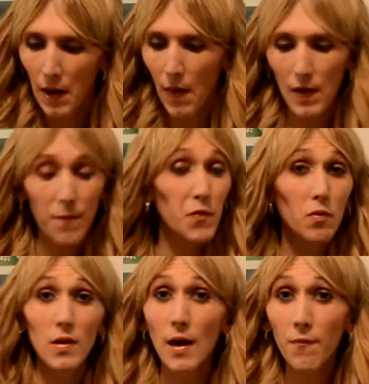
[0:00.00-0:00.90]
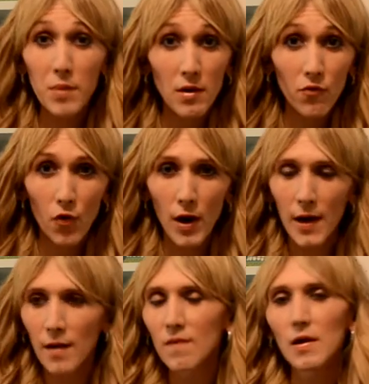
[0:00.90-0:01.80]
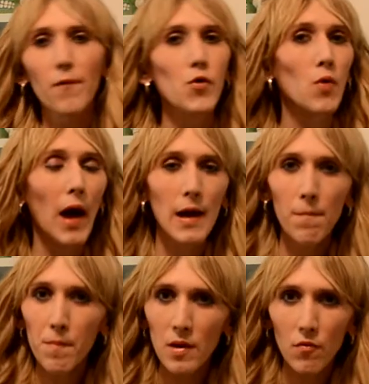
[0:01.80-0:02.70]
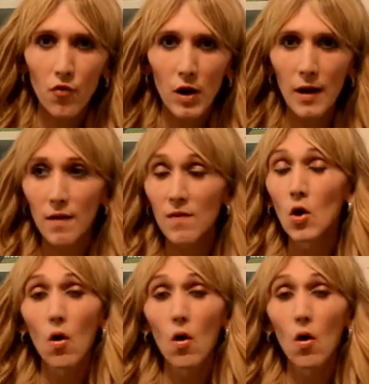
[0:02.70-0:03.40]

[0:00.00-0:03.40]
If you love being trans, if you hate being trans,